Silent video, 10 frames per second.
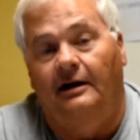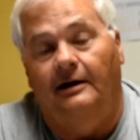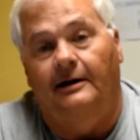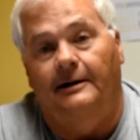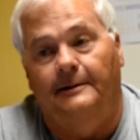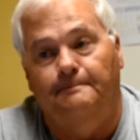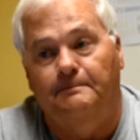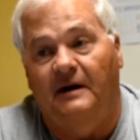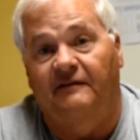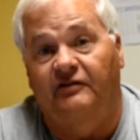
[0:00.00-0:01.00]
I
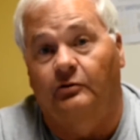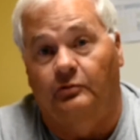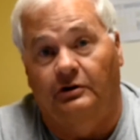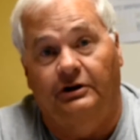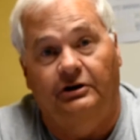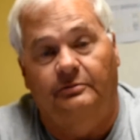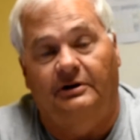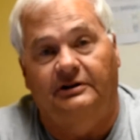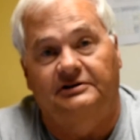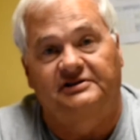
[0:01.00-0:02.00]
feel really good
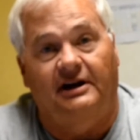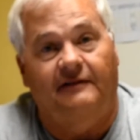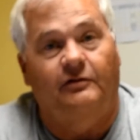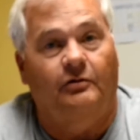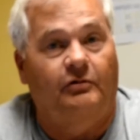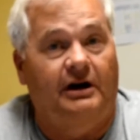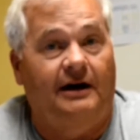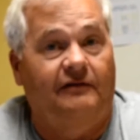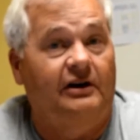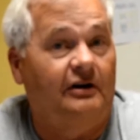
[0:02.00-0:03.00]
about the staff that we
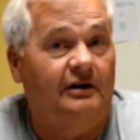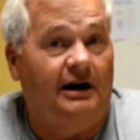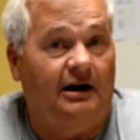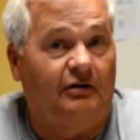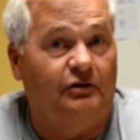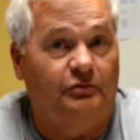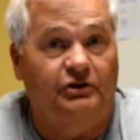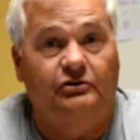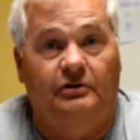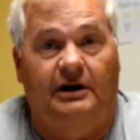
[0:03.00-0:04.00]
have here now, and we
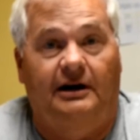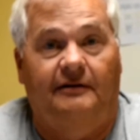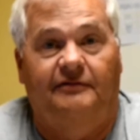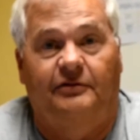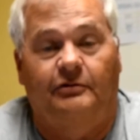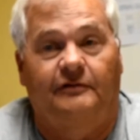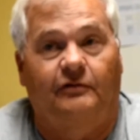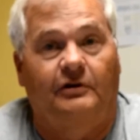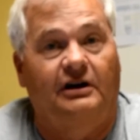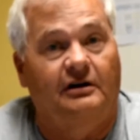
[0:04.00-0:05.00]
do have three or
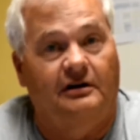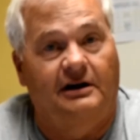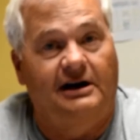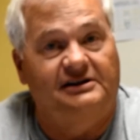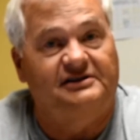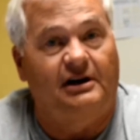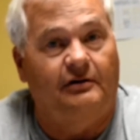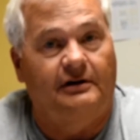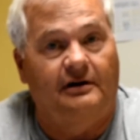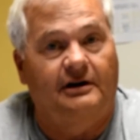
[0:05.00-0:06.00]
four younger guys now
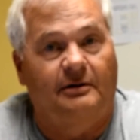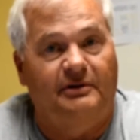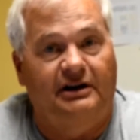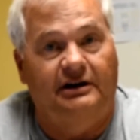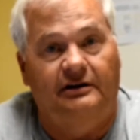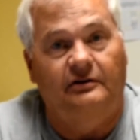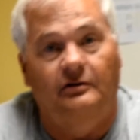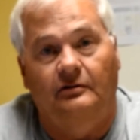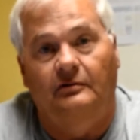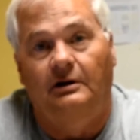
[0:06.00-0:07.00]
that are coming in
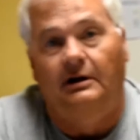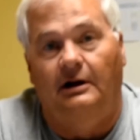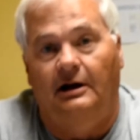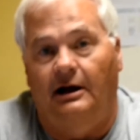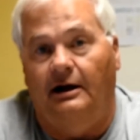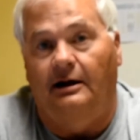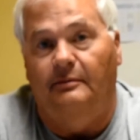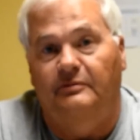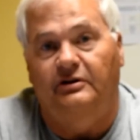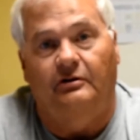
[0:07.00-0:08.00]
who
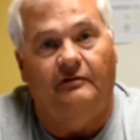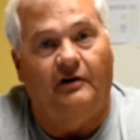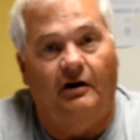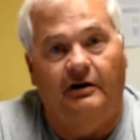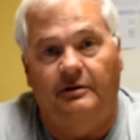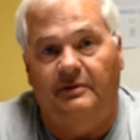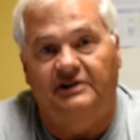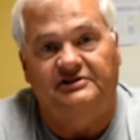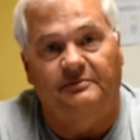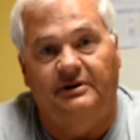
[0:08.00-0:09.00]
have already
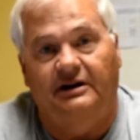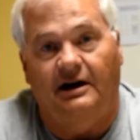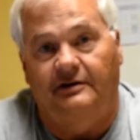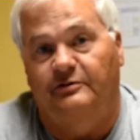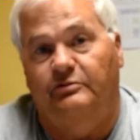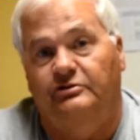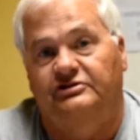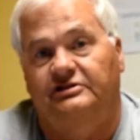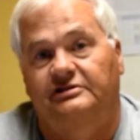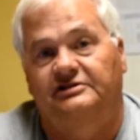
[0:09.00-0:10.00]
made some big
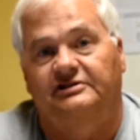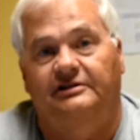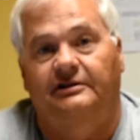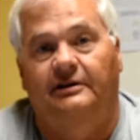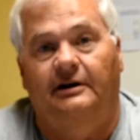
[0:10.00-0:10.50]
contributions and